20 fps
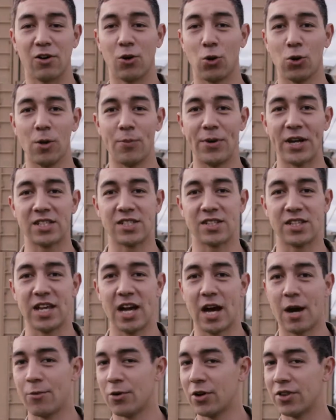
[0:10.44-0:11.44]
call it back to the
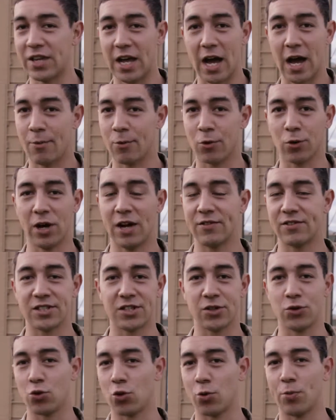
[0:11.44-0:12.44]
armourer will have to
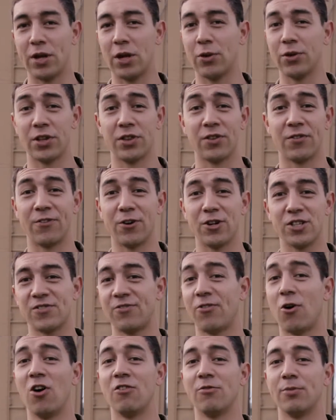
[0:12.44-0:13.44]
do the repair within the first
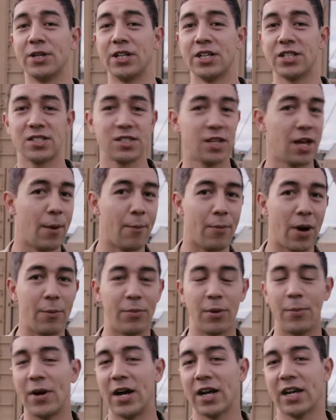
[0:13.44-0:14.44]
5 minutes and
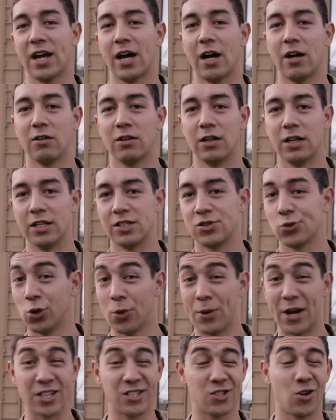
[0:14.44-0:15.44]
pump it back out. It's all
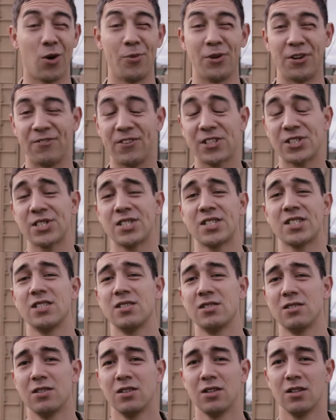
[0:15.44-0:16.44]
about time and
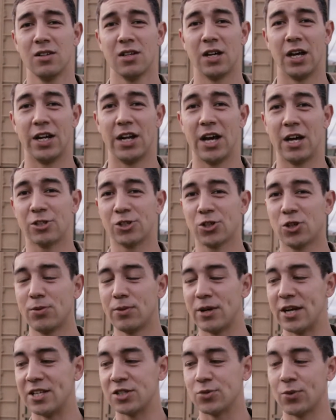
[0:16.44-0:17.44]
efficiency in our
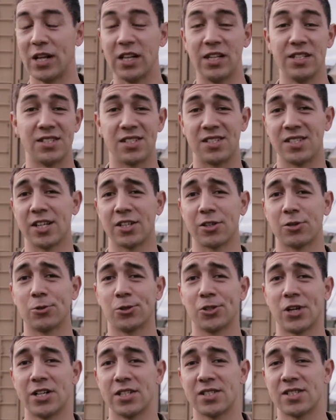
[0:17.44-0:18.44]
job, as well as the technical
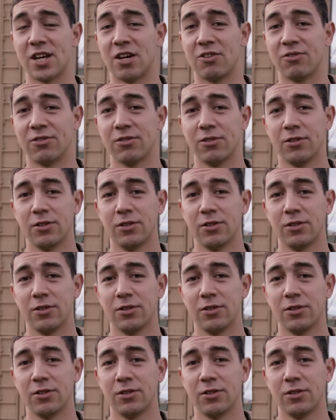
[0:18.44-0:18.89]
trade itself.